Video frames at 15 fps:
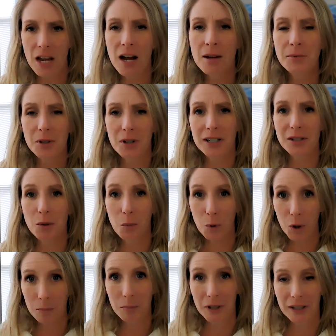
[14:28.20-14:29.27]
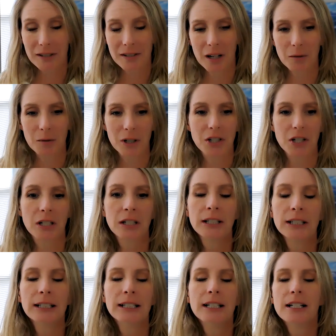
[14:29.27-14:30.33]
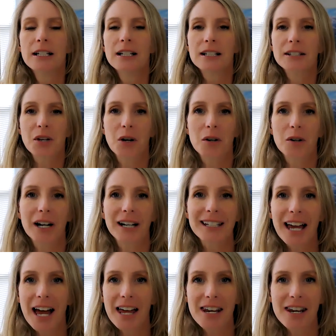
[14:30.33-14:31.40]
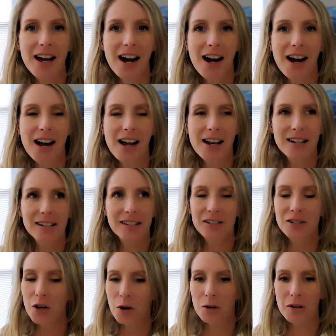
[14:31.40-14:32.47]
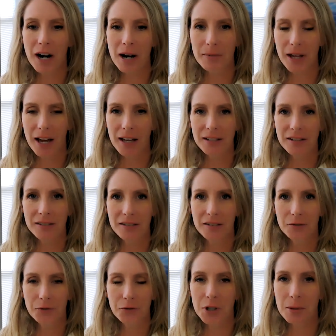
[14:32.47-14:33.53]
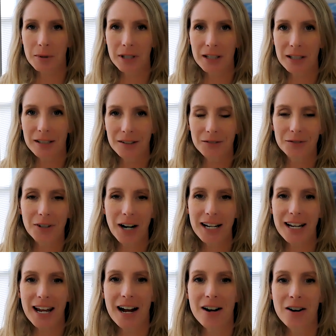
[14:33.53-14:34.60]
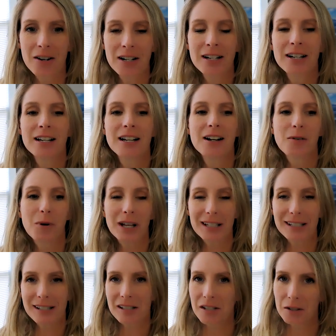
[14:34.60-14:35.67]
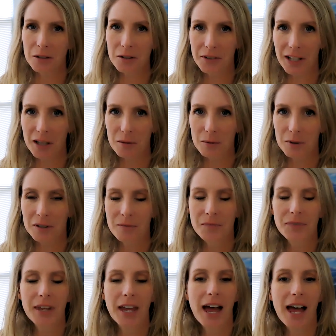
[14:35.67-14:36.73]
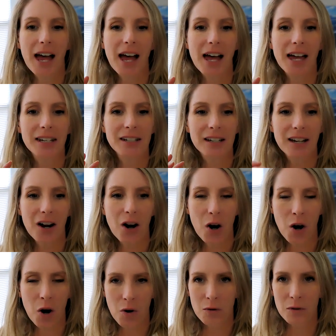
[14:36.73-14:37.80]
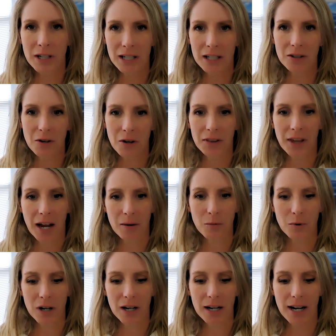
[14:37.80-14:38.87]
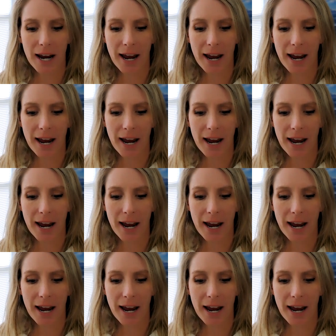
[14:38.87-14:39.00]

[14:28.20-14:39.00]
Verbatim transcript: I'm sorry, it's a workbook, it's not a worksheet. So, again, go grab that freebie right now while it's still available and hone in on that work.